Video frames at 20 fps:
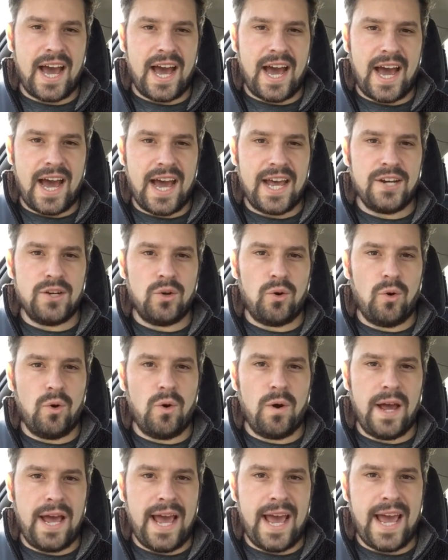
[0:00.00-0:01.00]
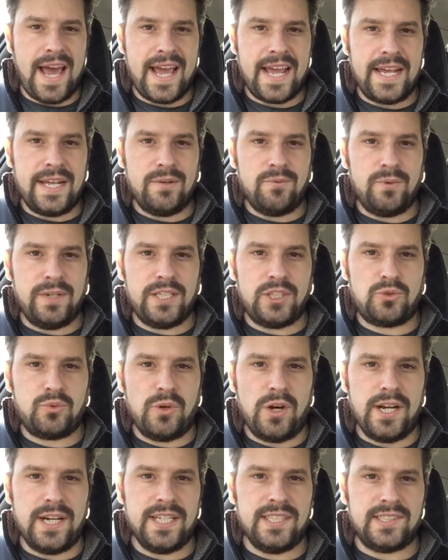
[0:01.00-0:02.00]
Anne or A? Which
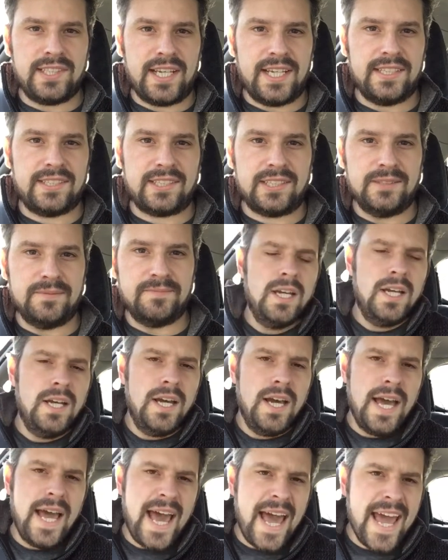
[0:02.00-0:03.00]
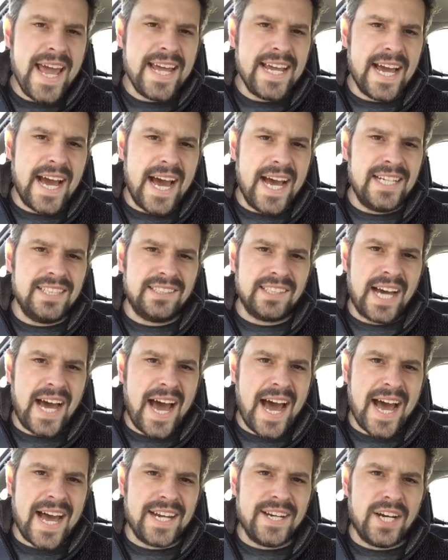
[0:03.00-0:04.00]
one is it? A and
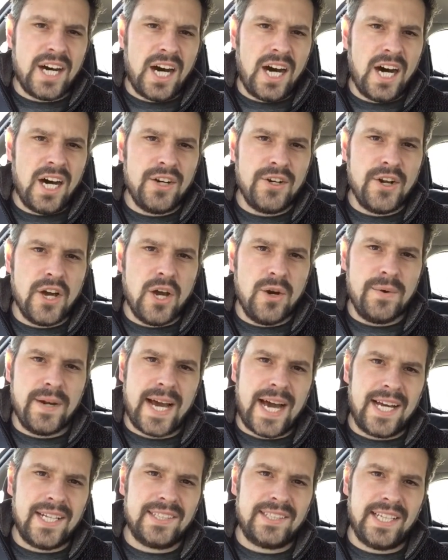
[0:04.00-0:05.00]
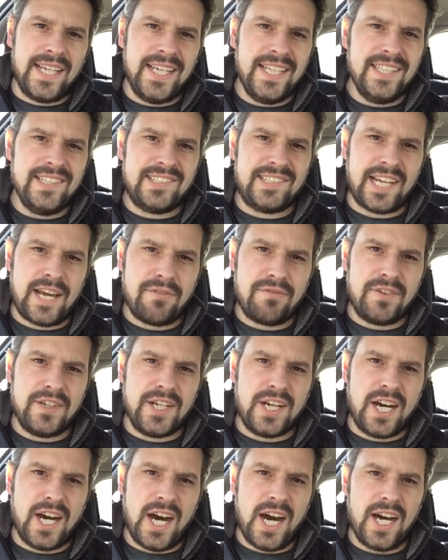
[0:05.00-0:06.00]
An are known as
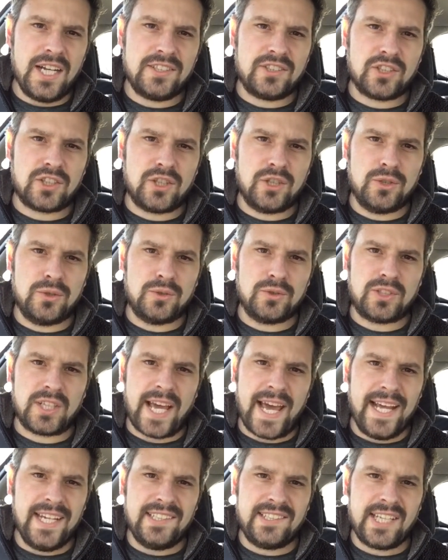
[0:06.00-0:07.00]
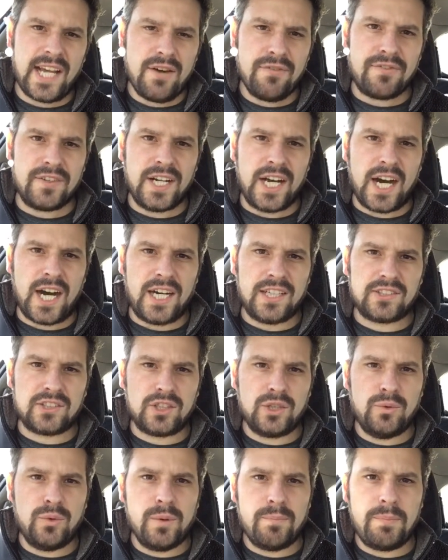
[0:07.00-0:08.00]
indefinite articles. A definite
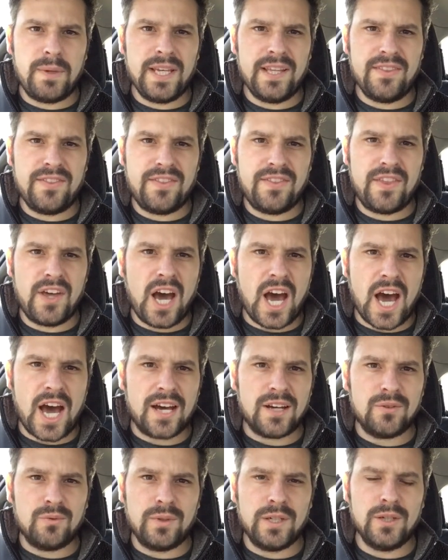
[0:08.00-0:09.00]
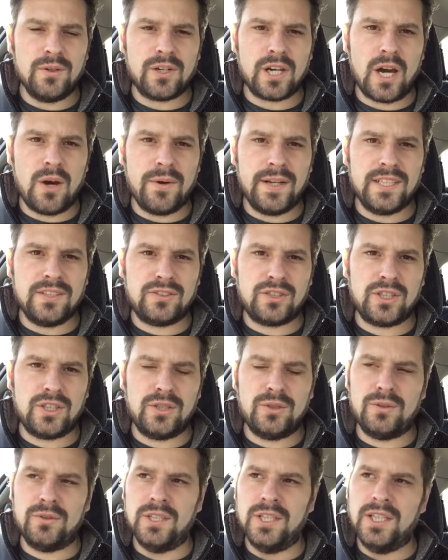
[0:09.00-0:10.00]
article would be the. We'll go
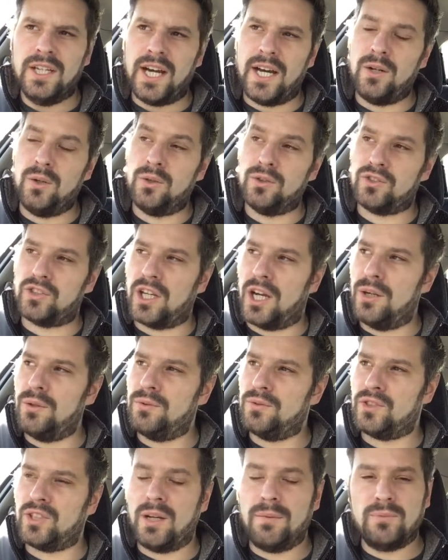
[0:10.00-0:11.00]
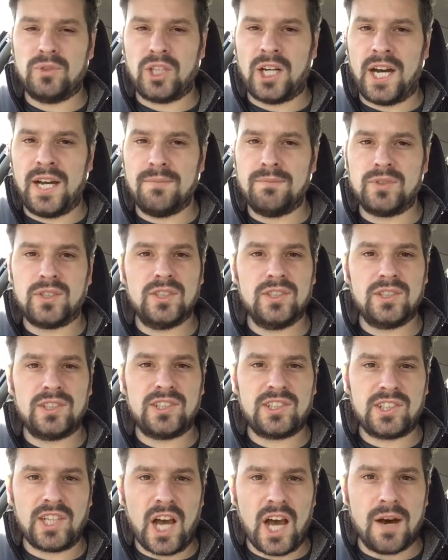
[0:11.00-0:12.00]
into, and also sometimes
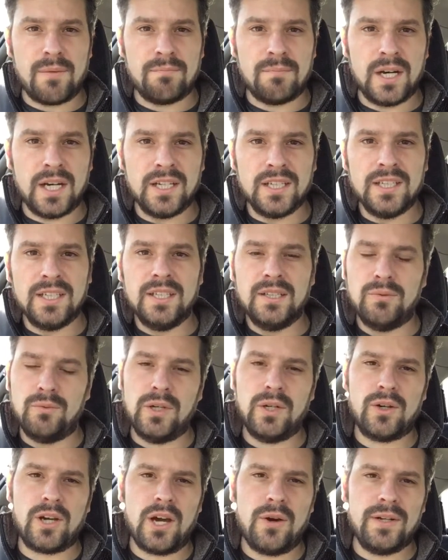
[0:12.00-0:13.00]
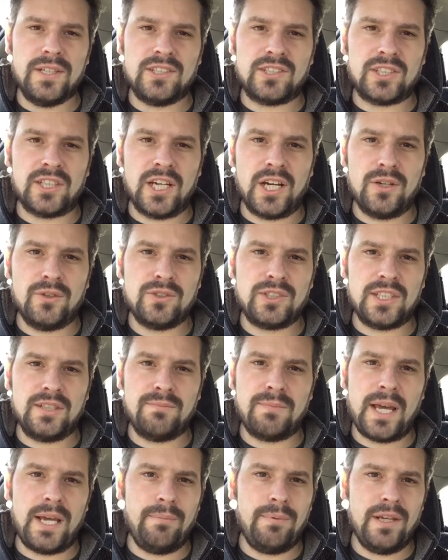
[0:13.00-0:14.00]
some. We'll go into those
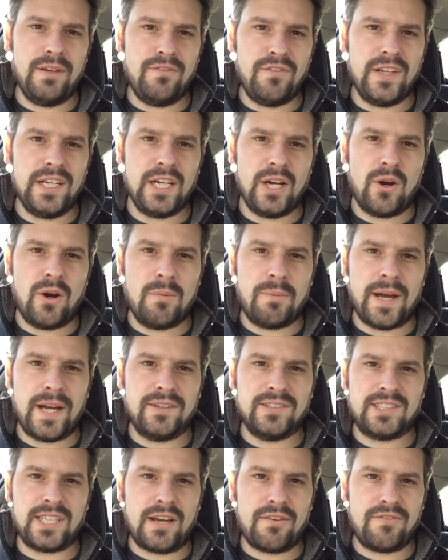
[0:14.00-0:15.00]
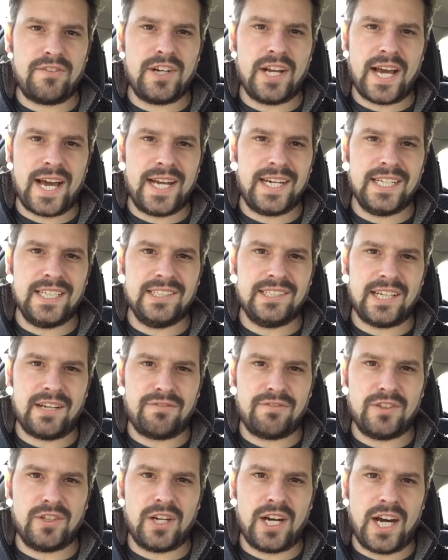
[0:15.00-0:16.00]
in maybe a video about definite and
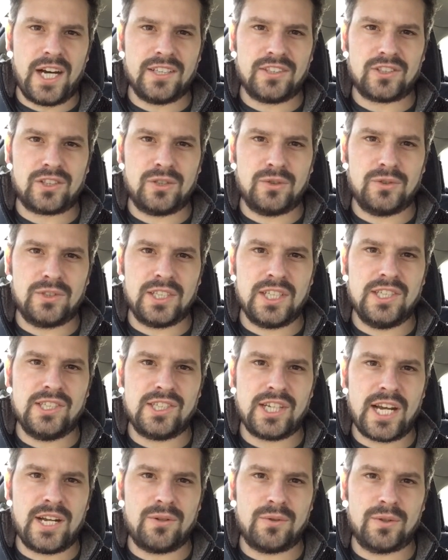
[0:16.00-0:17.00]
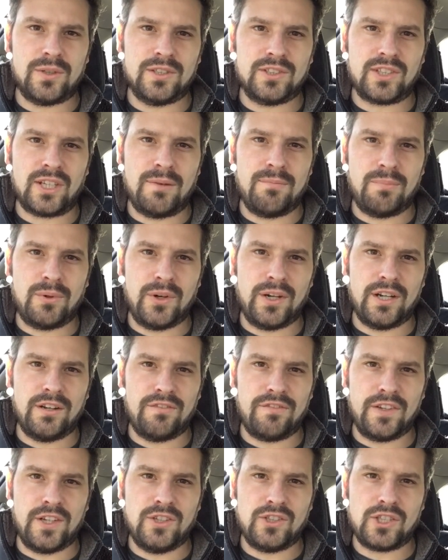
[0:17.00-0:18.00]
indefinite articles in general at some point in
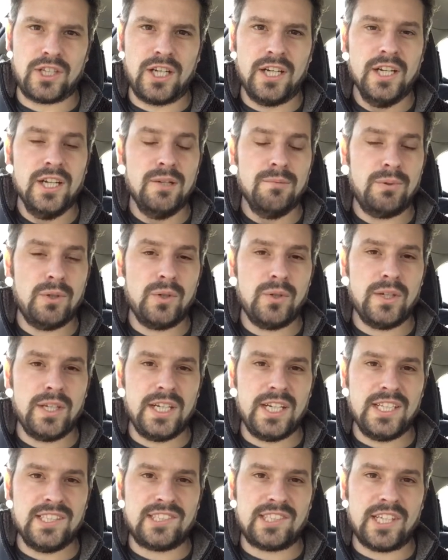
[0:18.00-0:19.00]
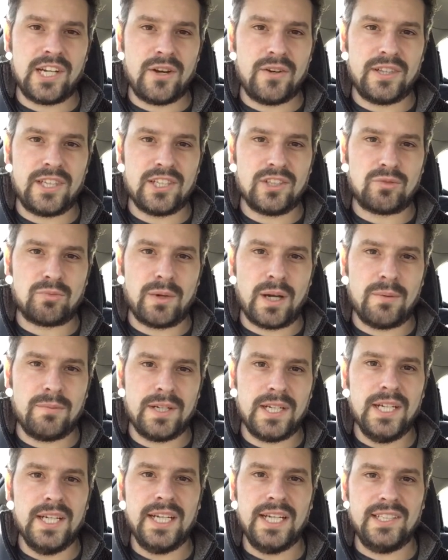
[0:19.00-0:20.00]
the future. But all you need to know at this
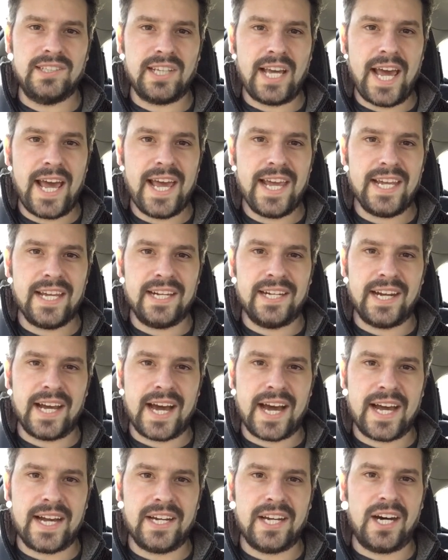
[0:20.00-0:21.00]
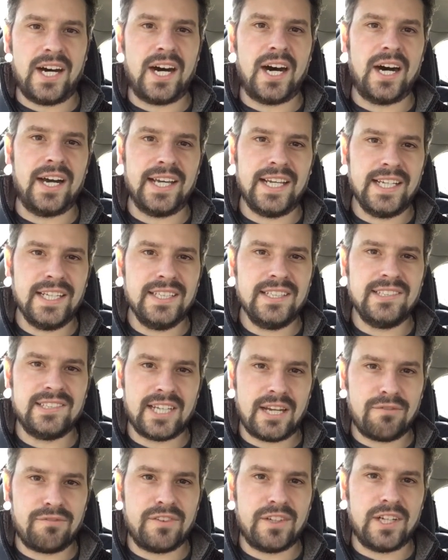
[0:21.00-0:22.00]
moment is A and An are
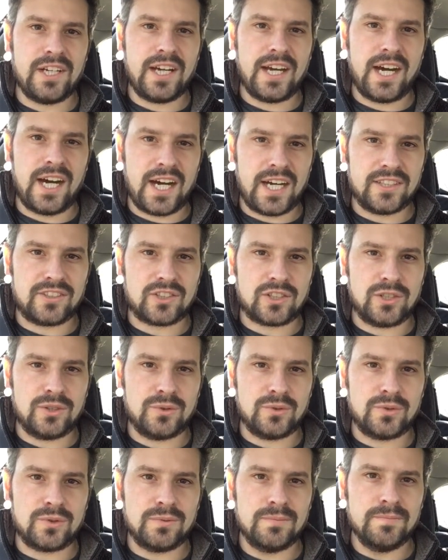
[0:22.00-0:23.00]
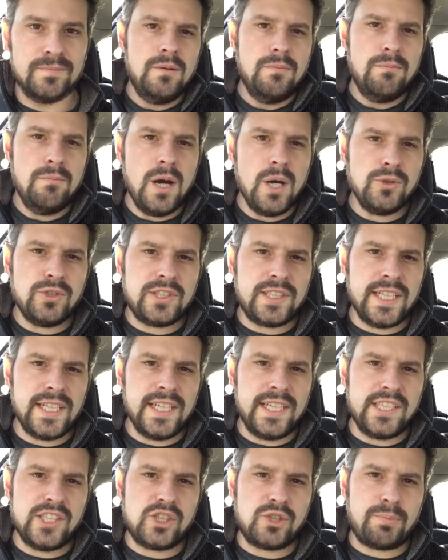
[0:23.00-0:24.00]
indefinite articles. Most
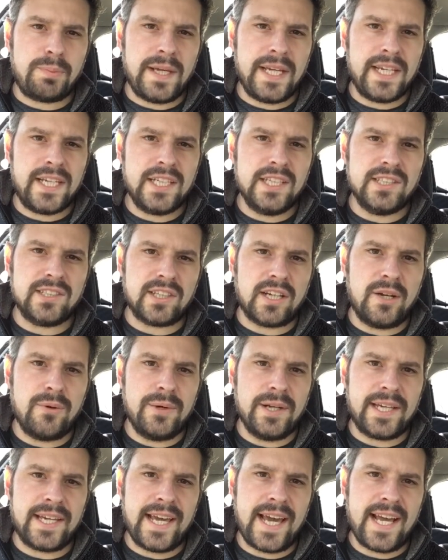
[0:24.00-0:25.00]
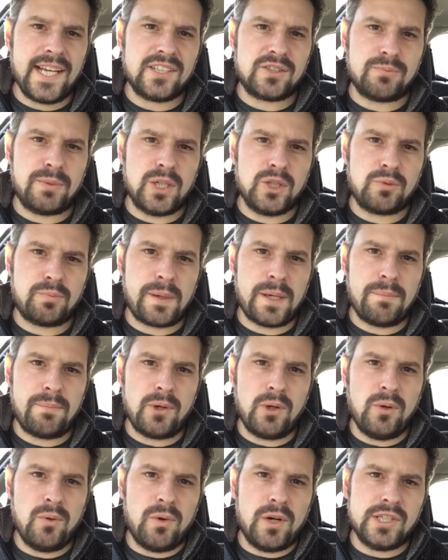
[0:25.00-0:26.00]
English speakers, I would guess, most
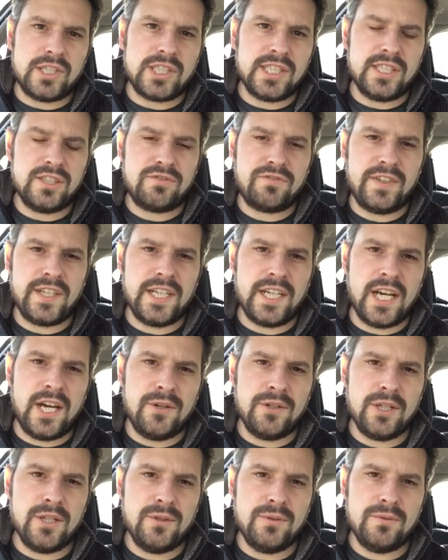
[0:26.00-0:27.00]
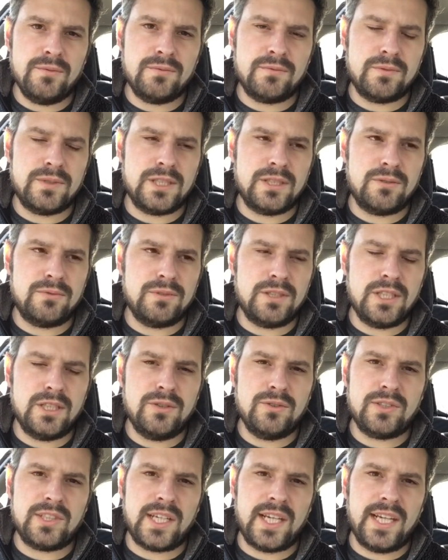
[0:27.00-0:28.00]
people who are watching this video, you will
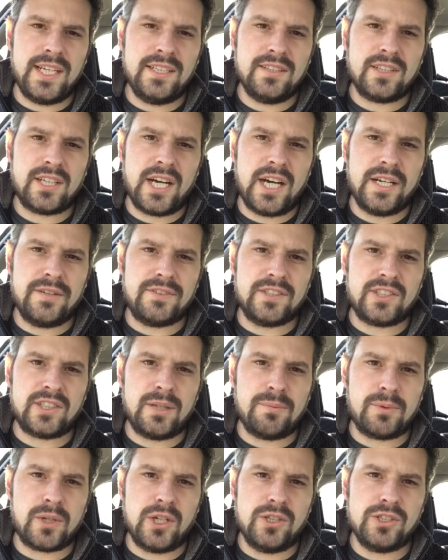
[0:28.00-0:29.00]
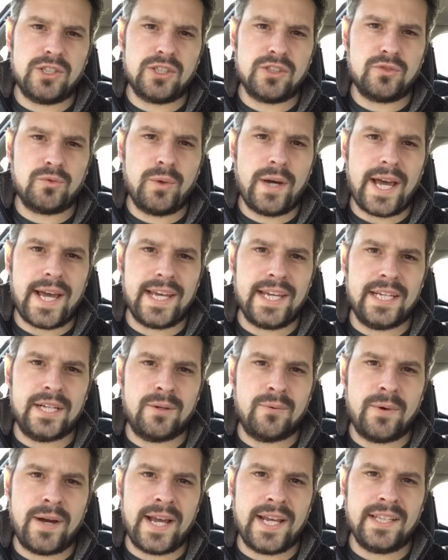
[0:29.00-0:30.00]
use it in kind of a subconscious way, in
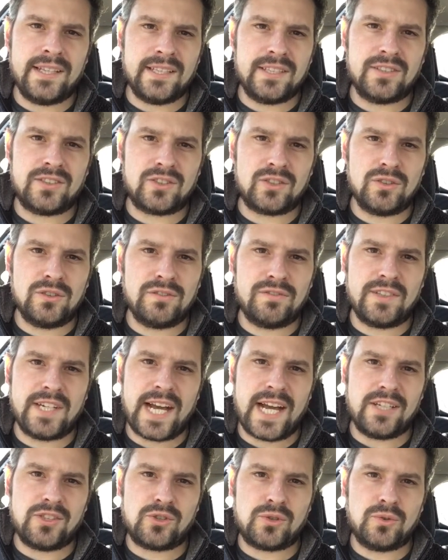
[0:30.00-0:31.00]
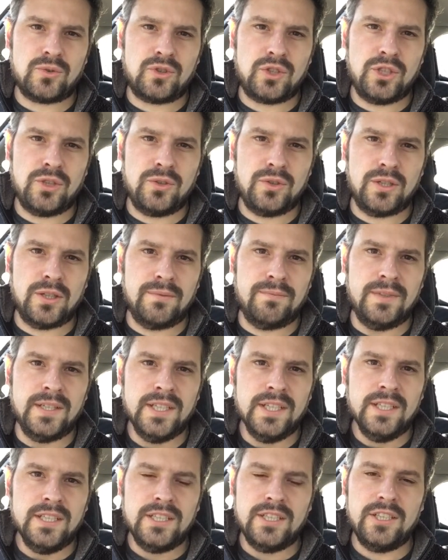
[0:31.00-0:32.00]
a way that's sort of natural to them.
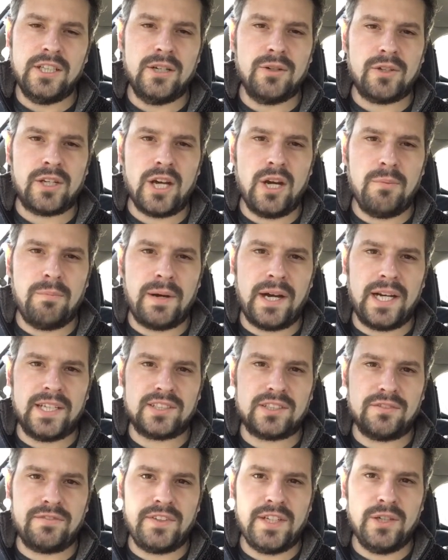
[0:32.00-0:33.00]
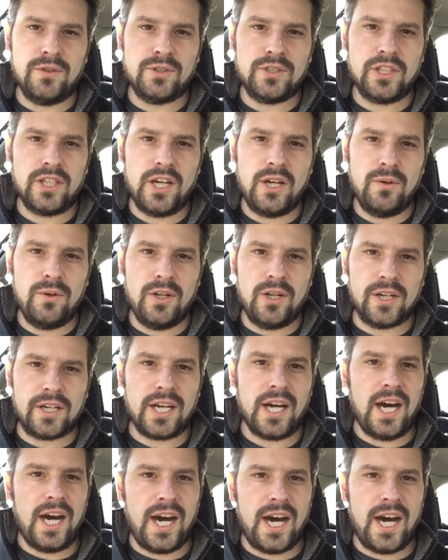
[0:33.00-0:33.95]
You don't go past a field and go, look,